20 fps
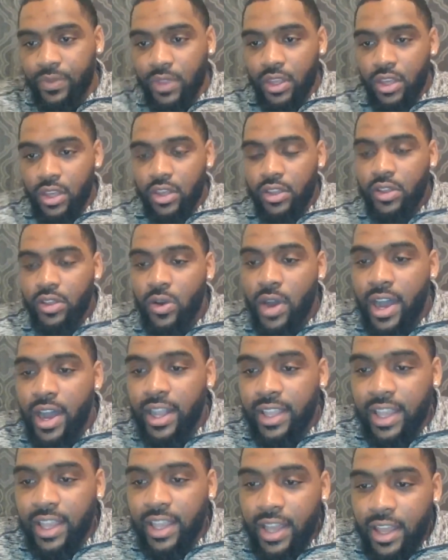So I
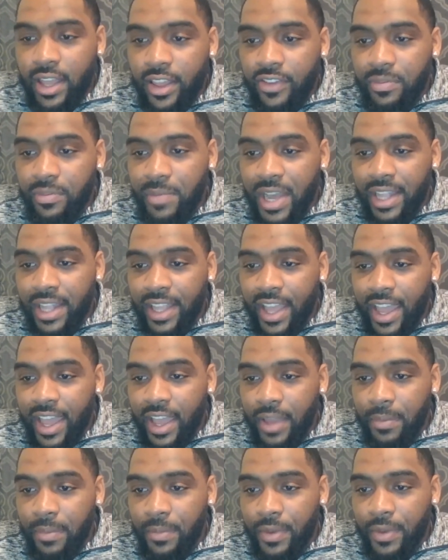left my
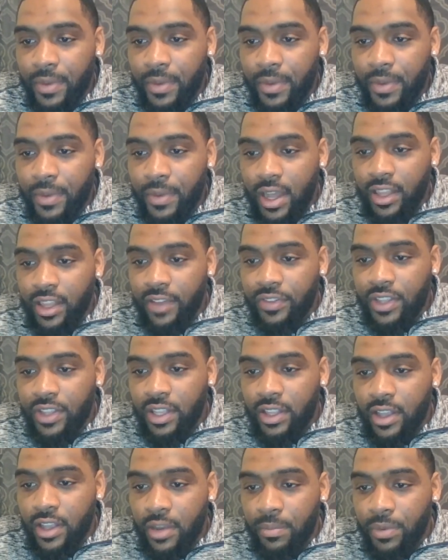name, I left the
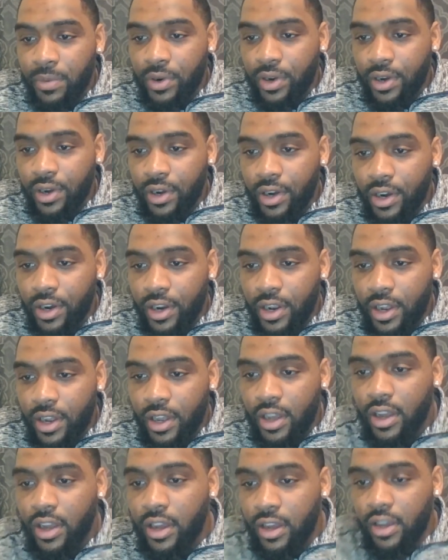number,
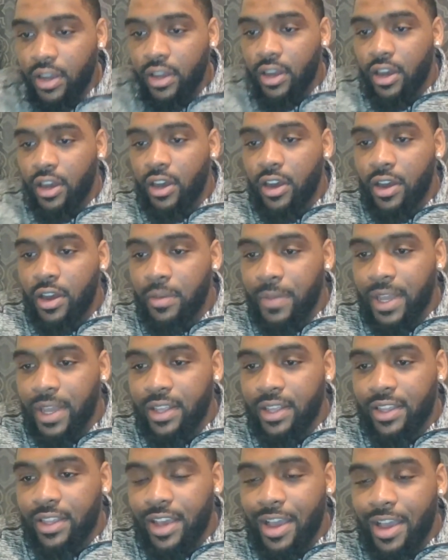I made a
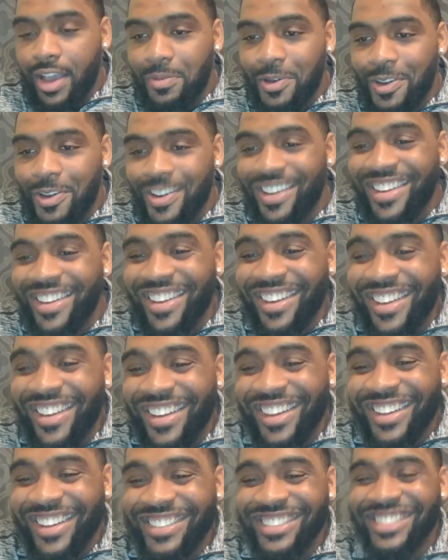typo.
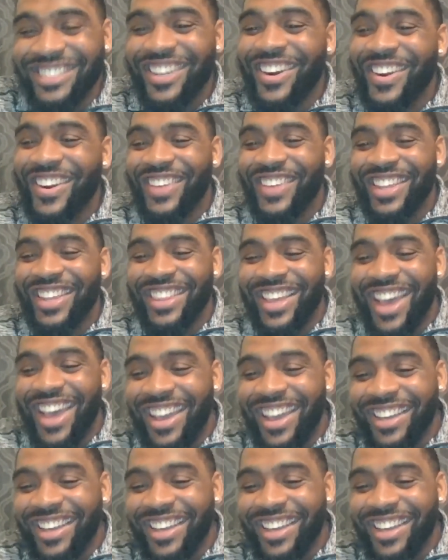Sorry about that.